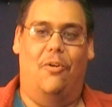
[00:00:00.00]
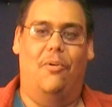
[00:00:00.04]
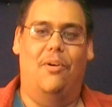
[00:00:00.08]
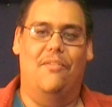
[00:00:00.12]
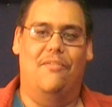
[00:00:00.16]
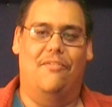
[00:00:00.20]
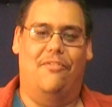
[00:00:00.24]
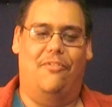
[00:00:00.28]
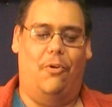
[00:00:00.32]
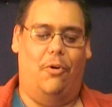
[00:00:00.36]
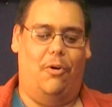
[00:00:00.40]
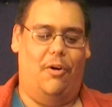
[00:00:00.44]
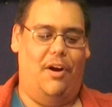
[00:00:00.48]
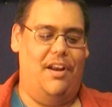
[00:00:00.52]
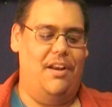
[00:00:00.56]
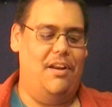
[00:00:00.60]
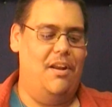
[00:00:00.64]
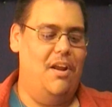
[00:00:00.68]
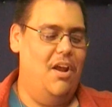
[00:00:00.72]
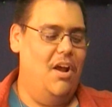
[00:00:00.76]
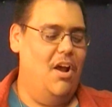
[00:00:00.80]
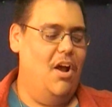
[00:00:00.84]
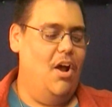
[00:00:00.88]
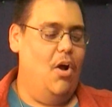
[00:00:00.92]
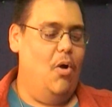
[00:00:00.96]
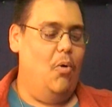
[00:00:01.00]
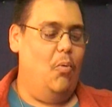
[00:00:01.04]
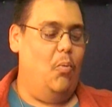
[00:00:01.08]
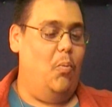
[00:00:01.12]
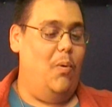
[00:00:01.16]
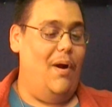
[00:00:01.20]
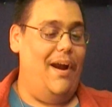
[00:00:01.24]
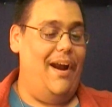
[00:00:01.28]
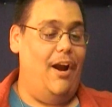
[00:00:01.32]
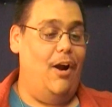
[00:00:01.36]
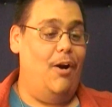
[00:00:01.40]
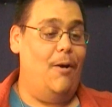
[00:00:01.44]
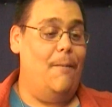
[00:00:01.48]
for it,
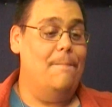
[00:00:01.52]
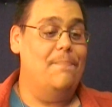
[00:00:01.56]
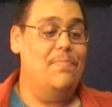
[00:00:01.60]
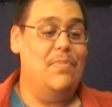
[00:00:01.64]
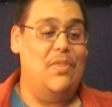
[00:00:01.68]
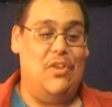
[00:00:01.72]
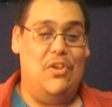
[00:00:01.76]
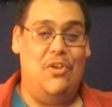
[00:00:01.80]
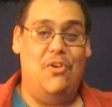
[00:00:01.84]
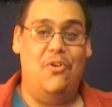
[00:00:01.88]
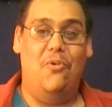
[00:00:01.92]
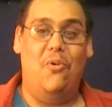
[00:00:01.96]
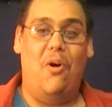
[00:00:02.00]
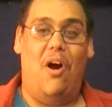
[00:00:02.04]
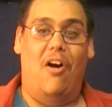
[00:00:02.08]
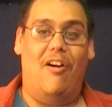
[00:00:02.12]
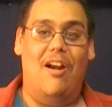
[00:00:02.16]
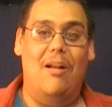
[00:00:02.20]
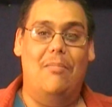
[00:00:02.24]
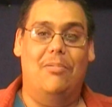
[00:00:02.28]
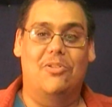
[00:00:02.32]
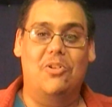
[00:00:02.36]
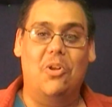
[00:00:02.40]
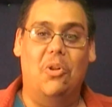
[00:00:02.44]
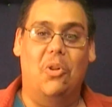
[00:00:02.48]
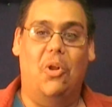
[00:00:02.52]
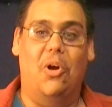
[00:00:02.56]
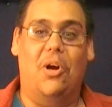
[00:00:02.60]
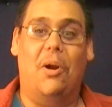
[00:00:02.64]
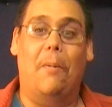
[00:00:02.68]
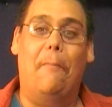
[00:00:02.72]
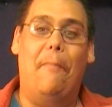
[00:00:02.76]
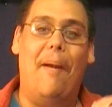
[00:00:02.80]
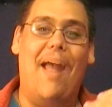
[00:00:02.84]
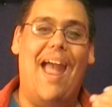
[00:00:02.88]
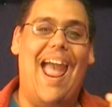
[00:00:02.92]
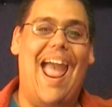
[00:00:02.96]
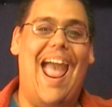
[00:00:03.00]
where you are able to
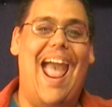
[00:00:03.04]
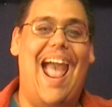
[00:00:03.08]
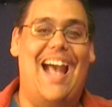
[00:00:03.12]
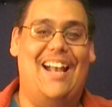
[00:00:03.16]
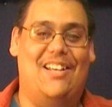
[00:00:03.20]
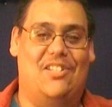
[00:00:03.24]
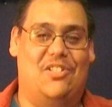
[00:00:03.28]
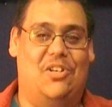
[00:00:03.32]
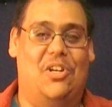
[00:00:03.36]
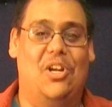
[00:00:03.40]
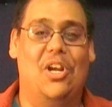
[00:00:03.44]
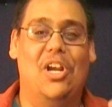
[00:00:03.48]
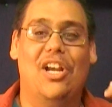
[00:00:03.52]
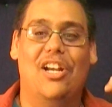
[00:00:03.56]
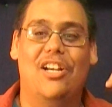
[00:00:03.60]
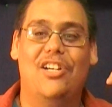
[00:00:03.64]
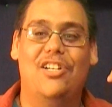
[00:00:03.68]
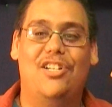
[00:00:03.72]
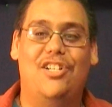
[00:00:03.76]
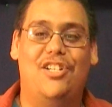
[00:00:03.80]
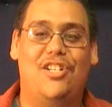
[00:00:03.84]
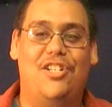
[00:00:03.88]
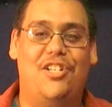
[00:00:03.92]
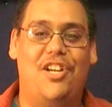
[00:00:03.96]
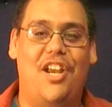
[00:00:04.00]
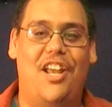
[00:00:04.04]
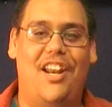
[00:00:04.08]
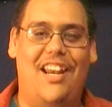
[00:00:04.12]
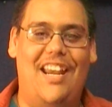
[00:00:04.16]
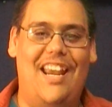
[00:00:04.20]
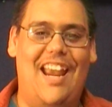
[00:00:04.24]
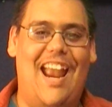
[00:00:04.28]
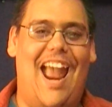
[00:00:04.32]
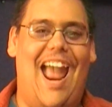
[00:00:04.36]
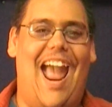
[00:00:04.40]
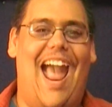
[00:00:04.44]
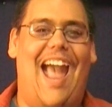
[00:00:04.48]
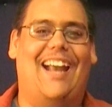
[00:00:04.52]
look past
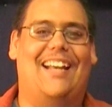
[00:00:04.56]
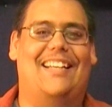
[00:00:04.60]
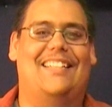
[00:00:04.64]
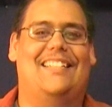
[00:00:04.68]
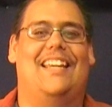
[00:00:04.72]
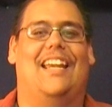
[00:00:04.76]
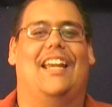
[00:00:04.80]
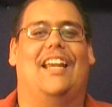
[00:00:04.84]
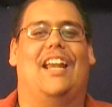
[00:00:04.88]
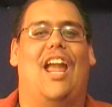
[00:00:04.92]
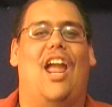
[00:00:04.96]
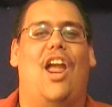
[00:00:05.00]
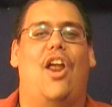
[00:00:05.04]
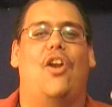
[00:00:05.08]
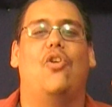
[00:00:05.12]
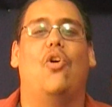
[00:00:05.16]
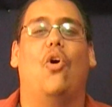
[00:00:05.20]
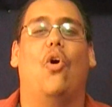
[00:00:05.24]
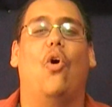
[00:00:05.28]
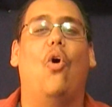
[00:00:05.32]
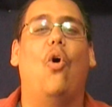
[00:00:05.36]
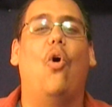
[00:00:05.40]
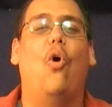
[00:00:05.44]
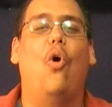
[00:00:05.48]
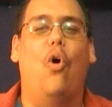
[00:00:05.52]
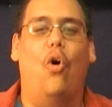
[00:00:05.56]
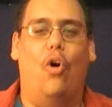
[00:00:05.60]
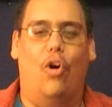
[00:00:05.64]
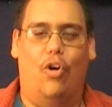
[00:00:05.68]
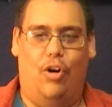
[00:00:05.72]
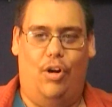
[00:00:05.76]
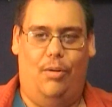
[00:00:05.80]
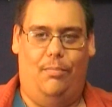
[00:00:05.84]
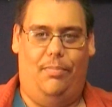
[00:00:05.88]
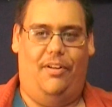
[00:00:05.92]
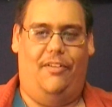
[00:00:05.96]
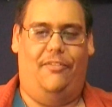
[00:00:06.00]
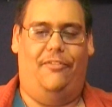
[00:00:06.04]
shitty acting and
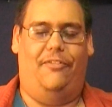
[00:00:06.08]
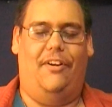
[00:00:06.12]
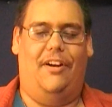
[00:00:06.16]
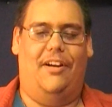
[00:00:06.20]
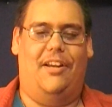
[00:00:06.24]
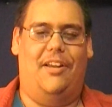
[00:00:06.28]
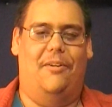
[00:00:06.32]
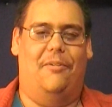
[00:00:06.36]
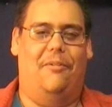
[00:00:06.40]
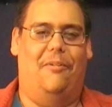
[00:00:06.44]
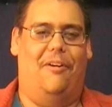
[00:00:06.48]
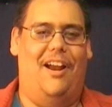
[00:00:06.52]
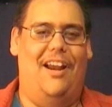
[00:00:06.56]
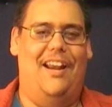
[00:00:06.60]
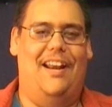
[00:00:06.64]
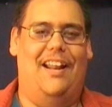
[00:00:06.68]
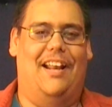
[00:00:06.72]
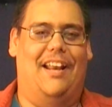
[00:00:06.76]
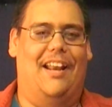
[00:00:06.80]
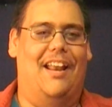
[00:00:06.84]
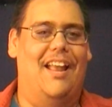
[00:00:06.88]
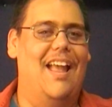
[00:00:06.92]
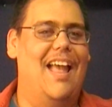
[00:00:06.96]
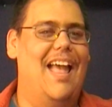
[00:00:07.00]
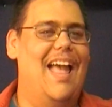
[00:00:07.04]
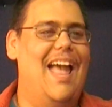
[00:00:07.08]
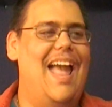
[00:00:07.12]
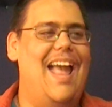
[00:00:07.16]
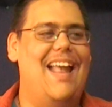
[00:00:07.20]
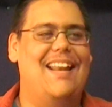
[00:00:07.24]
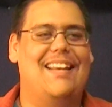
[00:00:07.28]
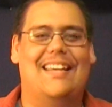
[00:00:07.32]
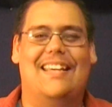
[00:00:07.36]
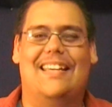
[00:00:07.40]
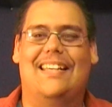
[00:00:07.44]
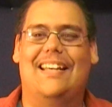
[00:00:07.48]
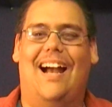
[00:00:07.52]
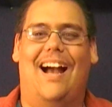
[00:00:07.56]
horrible fucking writing
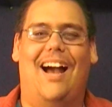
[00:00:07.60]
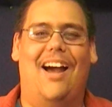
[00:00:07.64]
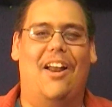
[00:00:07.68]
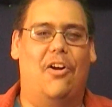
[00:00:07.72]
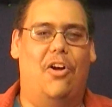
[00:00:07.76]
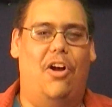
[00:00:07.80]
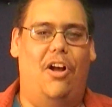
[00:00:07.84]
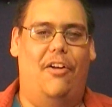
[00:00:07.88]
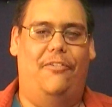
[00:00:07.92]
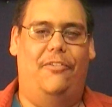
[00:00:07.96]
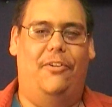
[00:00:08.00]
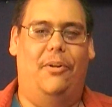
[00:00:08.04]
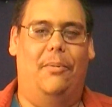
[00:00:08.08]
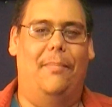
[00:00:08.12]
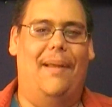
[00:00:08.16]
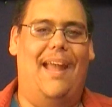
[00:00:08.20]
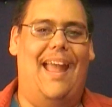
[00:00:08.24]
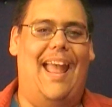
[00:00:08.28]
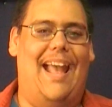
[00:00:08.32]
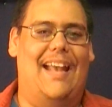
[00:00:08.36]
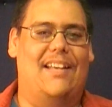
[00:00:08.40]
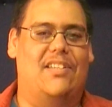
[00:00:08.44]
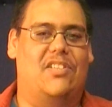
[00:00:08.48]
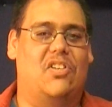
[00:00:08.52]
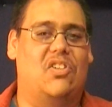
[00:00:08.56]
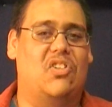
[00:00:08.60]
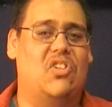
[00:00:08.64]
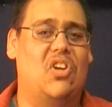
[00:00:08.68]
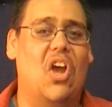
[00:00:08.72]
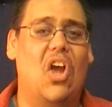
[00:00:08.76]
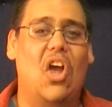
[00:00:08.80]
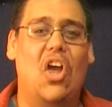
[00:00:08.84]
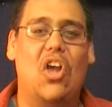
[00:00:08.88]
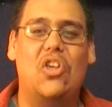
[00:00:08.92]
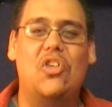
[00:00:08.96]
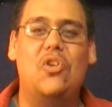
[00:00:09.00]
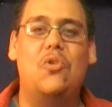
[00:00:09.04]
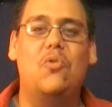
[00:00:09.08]
and god-awful masks.
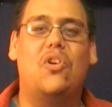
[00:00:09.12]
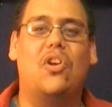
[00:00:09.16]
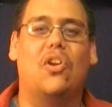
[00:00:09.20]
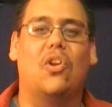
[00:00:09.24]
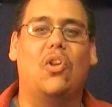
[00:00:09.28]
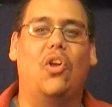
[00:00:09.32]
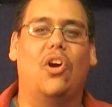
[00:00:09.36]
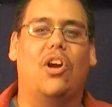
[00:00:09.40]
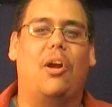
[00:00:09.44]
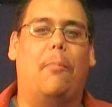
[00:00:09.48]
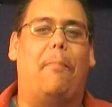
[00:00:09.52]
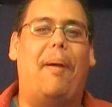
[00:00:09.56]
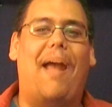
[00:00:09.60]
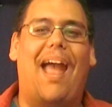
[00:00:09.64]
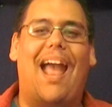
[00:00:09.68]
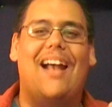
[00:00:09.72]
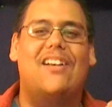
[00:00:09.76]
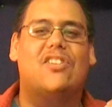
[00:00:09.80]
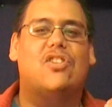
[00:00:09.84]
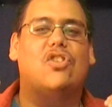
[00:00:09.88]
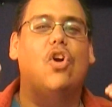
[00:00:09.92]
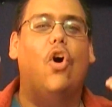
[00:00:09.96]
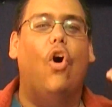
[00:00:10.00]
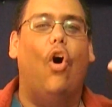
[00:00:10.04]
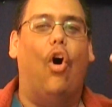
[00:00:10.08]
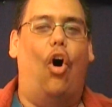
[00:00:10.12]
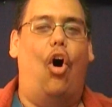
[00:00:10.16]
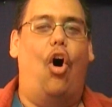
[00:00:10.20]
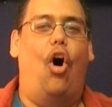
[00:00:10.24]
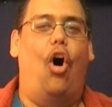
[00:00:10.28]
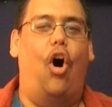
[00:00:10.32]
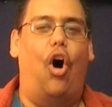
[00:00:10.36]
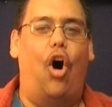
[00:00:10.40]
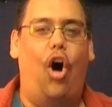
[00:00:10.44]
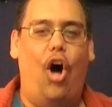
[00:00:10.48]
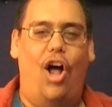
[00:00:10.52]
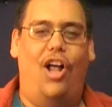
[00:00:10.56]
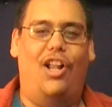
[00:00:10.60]
You can look past
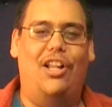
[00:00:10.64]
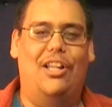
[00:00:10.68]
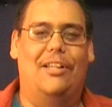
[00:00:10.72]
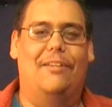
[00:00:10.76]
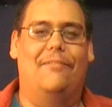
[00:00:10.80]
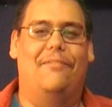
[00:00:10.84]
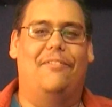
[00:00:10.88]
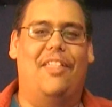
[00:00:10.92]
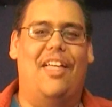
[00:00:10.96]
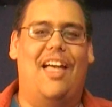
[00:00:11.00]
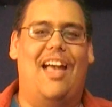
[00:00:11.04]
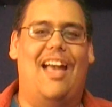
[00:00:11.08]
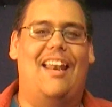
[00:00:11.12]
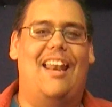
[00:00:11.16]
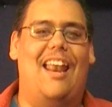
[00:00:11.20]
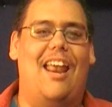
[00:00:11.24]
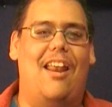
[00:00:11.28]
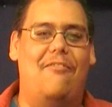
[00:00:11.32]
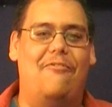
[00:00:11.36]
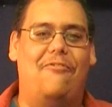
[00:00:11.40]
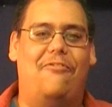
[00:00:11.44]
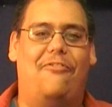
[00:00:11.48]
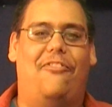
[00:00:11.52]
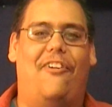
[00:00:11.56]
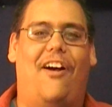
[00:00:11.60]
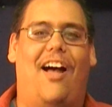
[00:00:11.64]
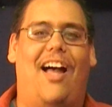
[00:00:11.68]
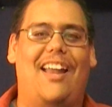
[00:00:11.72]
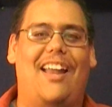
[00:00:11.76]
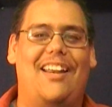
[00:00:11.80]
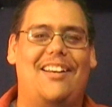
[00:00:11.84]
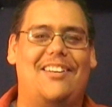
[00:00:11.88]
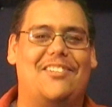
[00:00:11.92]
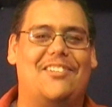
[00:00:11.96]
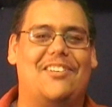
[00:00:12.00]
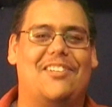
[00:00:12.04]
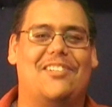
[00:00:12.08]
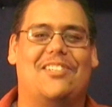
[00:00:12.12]
all of that and
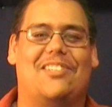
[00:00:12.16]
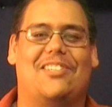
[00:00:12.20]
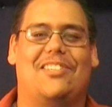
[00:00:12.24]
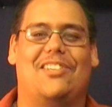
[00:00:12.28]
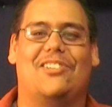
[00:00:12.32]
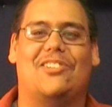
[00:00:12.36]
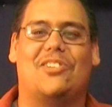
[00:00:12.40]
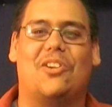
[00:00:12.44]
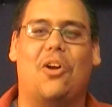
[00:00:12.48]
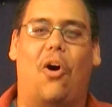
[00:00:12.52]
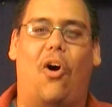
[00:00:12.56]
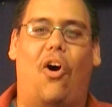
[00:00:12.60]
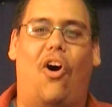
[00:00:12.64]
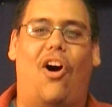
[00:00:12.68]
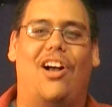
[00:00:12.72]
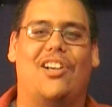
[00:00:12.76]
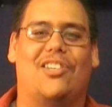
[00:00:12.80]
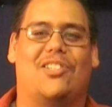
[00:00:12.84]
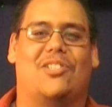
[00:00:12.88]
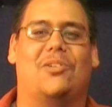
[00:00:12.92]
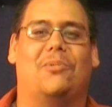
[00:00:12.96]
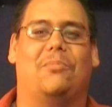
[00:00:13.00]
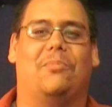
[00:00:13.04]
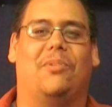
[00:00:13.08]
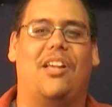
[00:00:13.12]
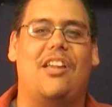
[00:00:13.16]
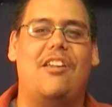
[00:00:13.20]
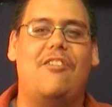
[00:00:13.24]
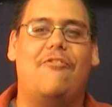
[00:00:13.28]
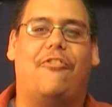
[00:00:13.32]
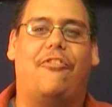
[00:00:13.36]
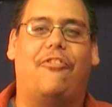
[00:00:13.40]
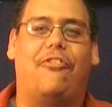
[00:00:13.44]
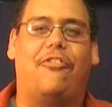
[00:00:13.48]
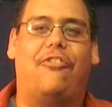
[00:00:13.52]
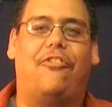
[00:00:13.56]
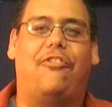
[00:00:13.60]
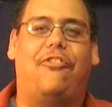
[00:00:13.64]
find just this awesomely
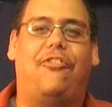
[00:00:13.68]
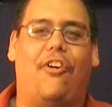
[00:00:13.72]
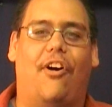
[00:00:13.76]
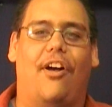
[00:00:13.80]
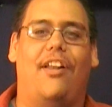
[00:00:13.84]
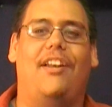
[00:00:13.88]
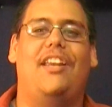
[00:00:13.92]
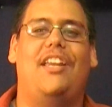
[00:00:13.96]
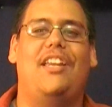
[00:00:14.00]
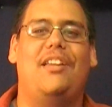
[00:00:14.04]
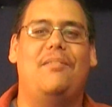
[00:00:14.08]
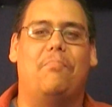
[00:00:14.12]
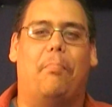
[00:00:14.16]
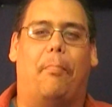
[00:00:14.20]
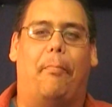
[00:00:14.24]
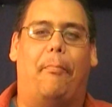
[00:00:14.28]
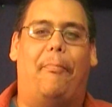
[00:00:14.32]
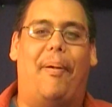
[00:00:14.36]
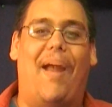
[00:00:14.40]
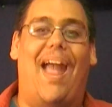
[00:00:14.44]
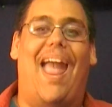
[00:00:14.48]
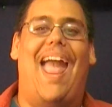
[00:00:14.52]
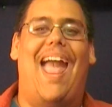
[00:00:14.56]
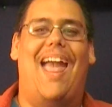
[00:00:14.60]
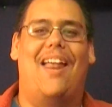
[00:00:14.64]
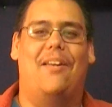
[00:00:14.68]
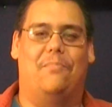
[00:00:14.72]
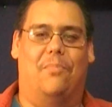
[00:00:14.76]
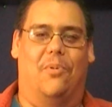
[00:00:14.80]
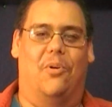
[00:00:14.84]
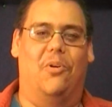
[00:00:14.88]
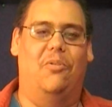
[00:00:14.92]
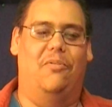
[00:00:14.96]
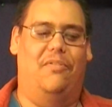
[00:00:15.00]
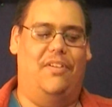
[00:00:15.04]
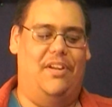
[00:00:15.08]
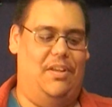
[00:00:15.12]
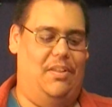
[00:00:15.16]
funny bad
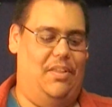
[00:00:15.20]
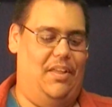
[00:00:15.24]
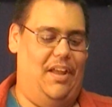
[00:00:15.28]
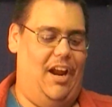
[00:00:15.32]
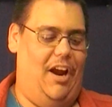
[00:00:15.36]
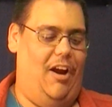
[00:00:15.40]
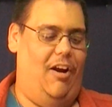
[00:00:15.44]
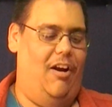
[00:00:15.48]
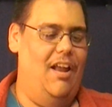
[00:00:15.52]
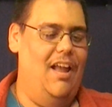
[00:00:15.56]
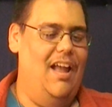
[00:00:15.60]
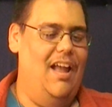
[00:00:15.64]
movie there.